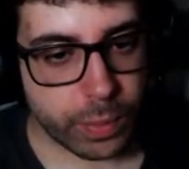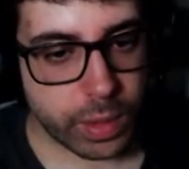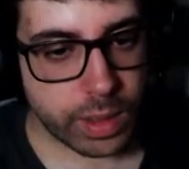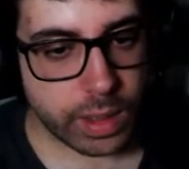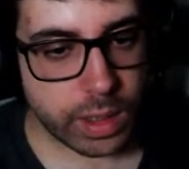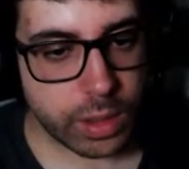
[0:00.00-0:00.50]

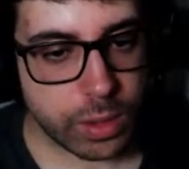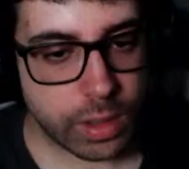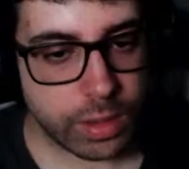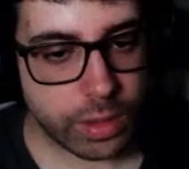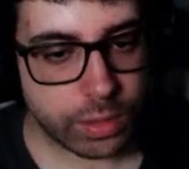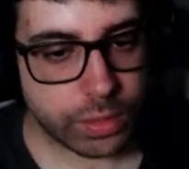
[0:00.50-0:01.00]
we
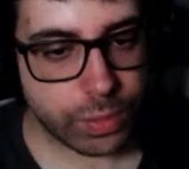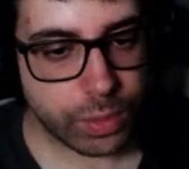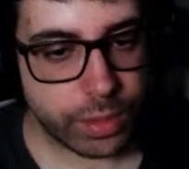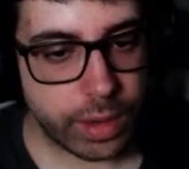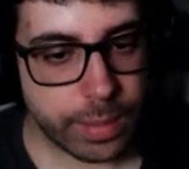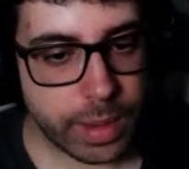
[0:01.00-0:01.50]
shall not
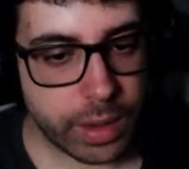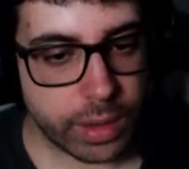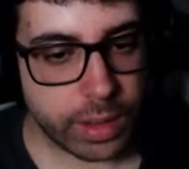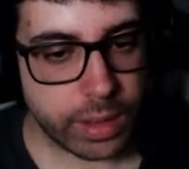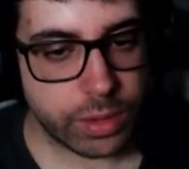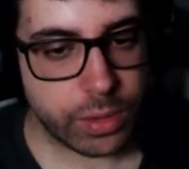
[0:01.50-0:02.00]
worry about
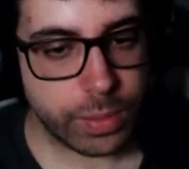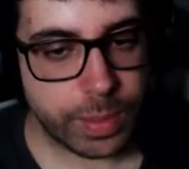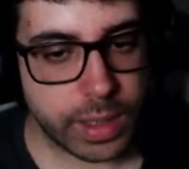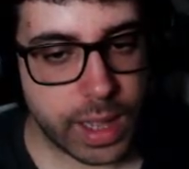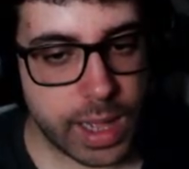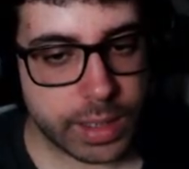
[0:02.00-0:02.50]
it. A
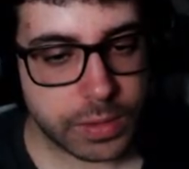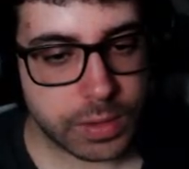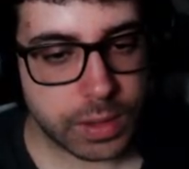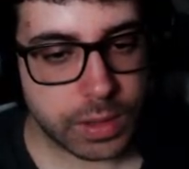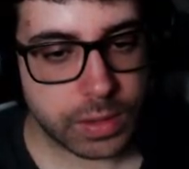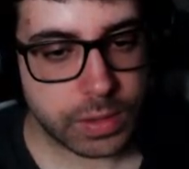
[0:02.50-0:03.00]
joypad
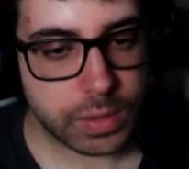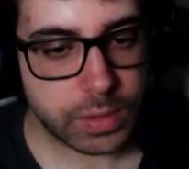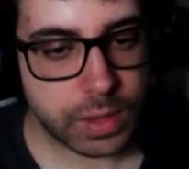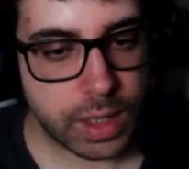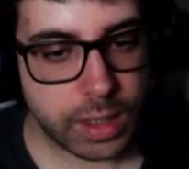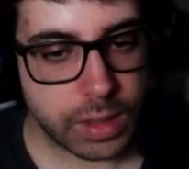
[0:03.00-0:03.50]

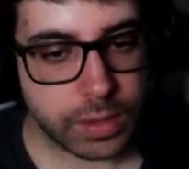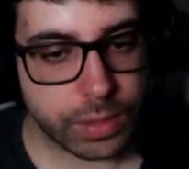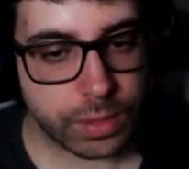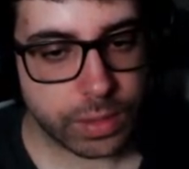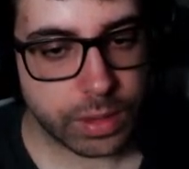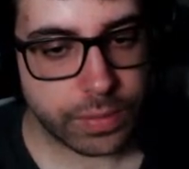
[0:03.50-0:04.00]
axis. Yeah, these
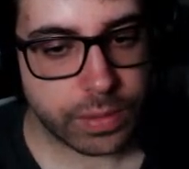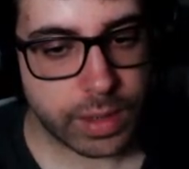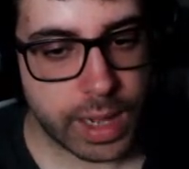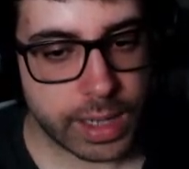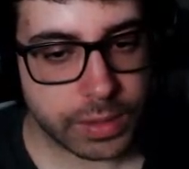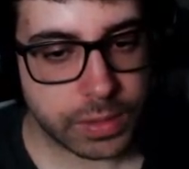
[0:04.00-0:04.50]
are all the
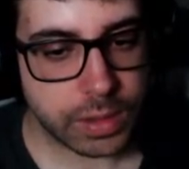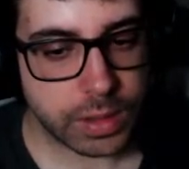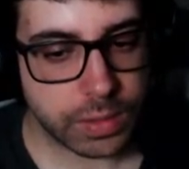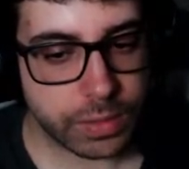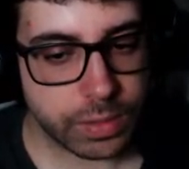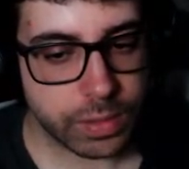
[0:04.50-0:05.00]
different
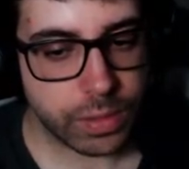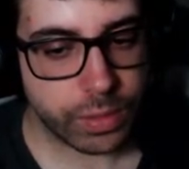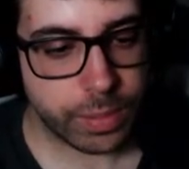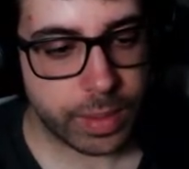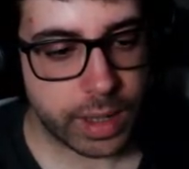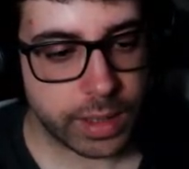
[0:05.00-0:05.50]
axes or the
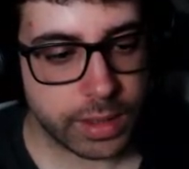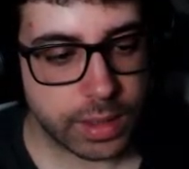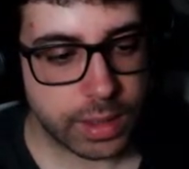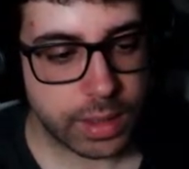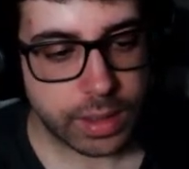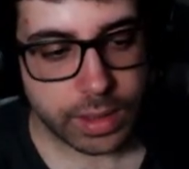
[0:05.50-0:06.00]
joypad.
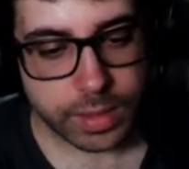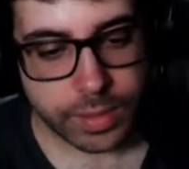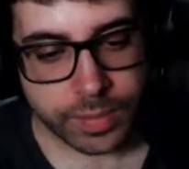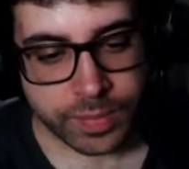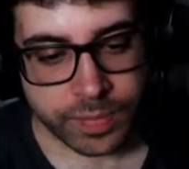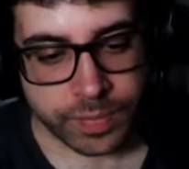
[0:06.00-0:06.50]

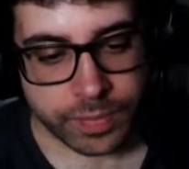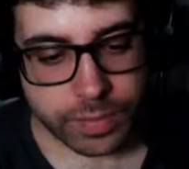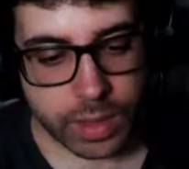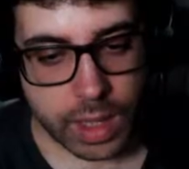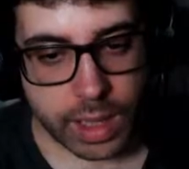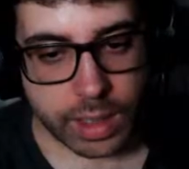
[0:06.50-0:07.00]

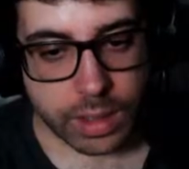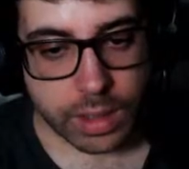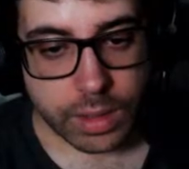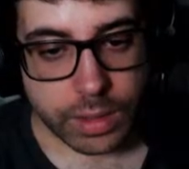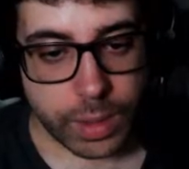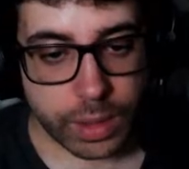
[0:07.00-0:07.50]
Okay.
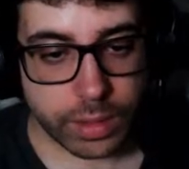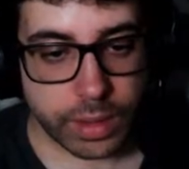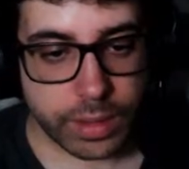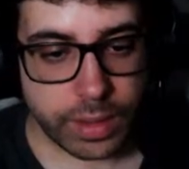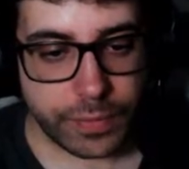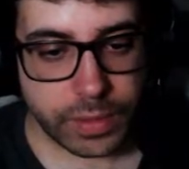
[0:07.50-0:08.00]
Well,
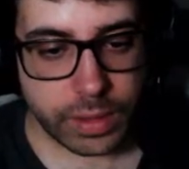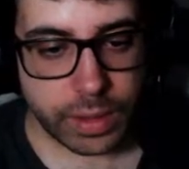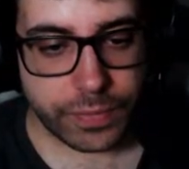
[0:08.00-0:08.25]
if